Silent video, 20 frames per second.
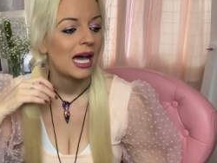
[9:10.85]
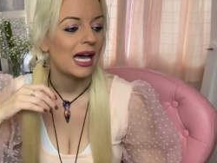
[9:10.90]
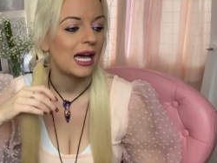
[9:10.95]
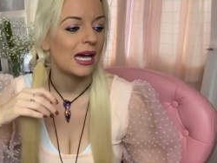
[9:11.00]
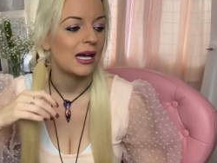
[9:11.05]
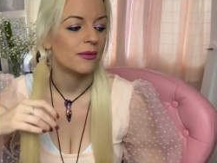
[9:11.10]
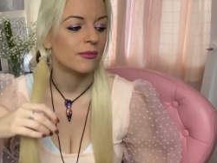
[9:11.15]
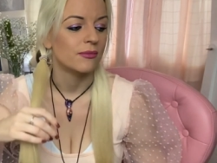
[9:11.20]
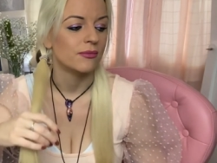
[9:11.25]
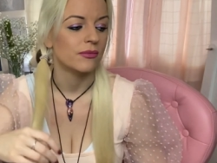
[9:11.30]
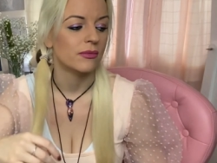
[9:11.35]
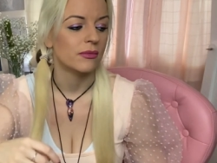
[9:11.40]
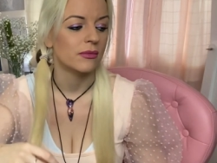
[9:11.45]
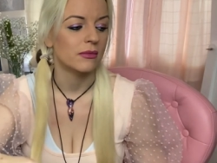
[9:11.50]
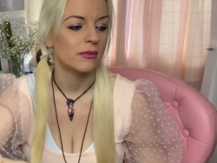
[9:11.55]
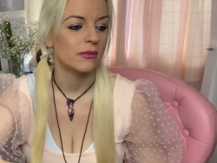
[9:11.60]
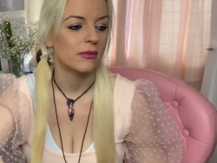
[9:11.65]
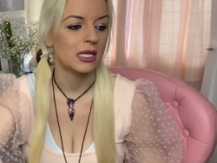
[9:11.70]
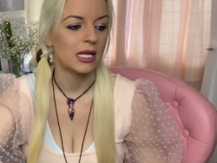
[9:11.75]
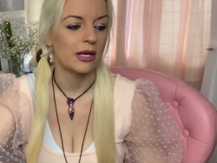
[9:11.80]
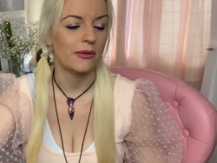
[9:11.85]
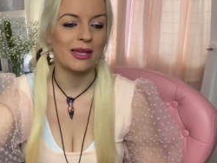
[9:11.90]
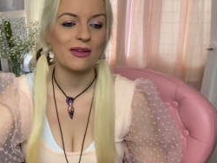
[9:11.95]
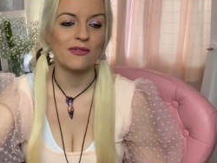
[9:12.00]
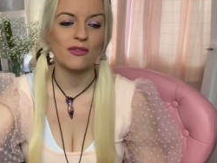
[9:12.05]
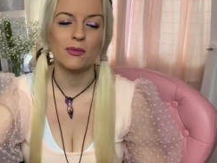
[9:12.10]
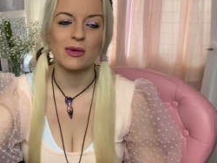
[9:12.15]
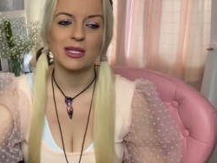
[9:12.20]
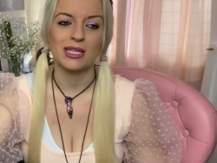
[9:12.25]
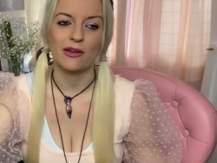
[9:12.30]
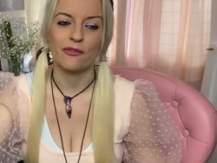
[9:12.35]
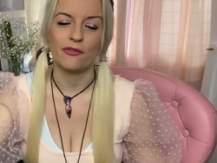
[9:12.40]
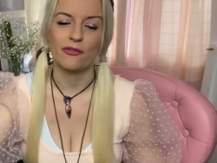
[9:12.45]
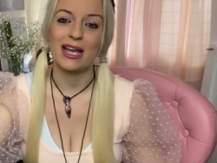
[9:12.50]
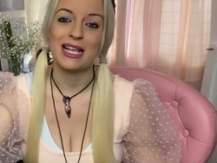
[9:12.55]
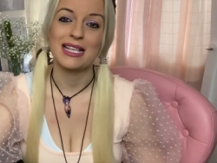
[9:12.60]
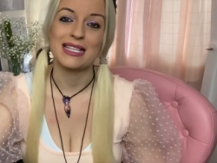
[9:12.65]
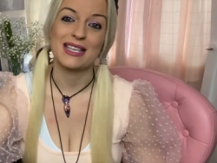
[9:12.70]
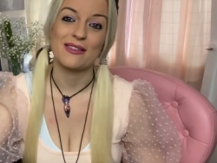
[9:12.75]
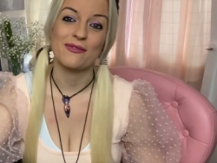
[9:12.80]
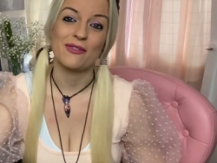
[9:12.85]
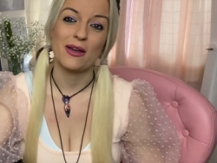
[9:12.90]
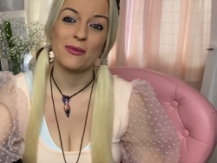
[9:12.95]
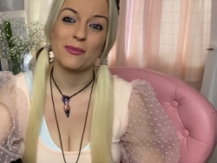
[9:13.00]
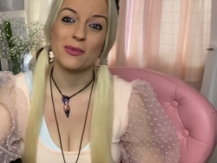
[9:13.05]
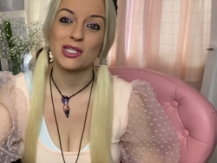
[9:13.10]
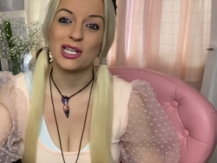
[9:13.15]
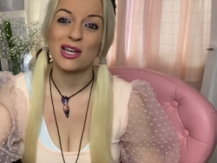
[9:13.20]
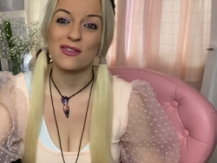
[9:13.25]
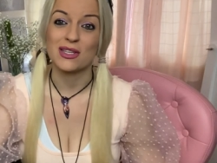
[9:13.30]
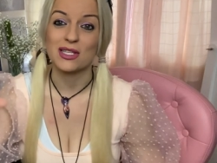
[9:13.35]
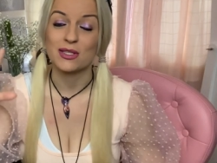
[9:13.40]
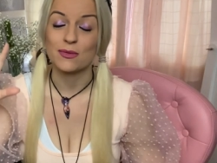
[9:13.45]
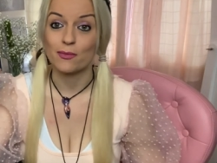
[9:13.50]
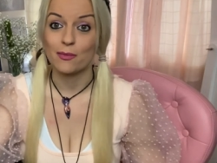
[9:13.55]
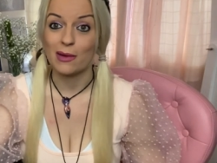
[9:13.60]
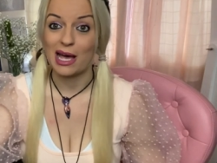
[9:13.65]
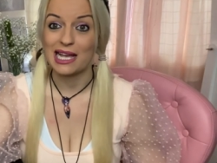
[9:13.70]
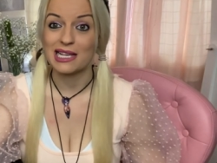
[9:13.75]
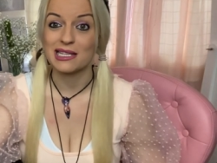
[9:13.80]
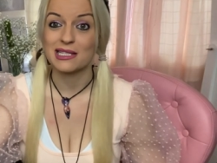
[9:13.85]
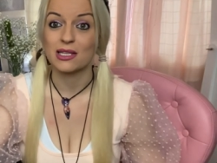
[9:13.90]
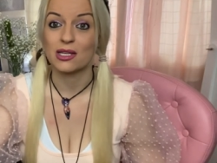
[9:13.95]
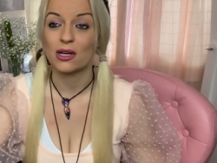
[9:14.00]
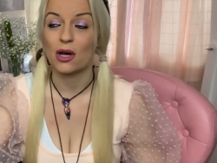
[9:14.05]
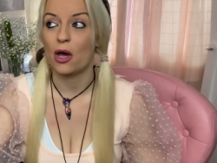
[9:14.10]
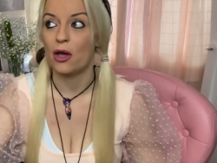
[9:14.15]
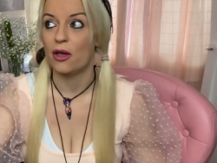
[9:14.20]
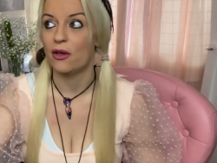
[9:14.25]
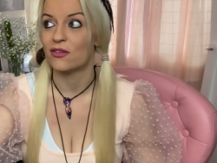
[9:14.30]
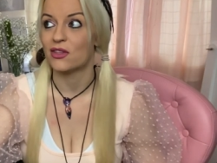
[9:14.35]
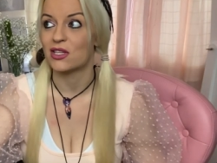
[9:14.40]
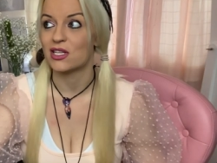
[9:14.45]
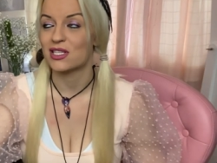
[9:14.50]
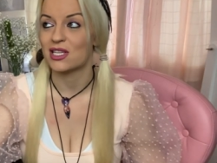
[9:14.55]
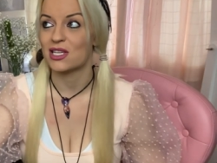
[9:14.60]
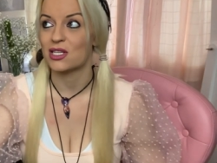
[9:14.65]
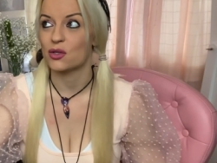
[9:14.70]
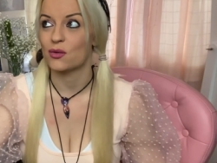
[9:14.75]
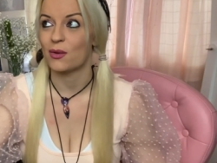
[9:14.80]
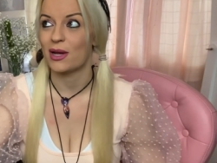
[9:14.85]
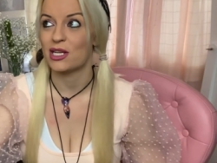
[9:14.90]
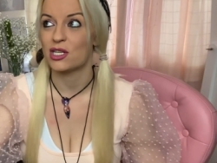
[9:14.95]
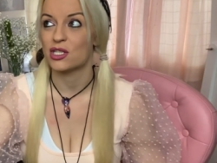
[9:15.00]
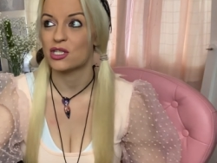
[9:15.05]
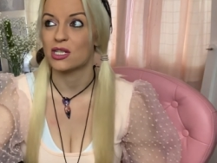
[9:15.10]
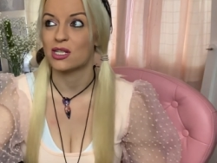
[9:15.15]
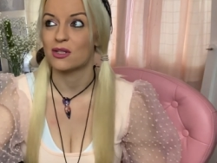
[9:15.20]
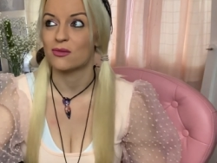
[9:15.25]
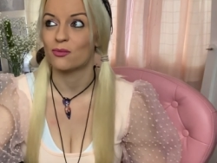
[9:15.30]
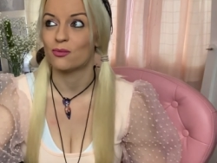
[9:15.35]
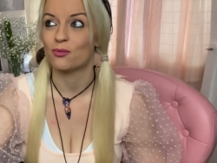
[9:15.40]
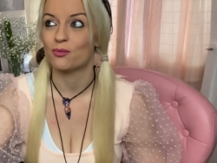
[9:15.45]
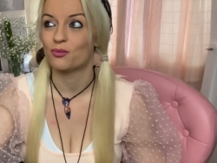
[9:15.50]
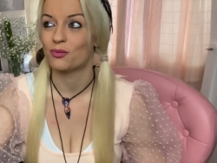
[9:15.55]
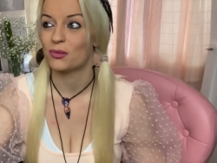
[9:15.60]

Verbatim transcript: you know, even with their friends, they very much have this mask over the situation.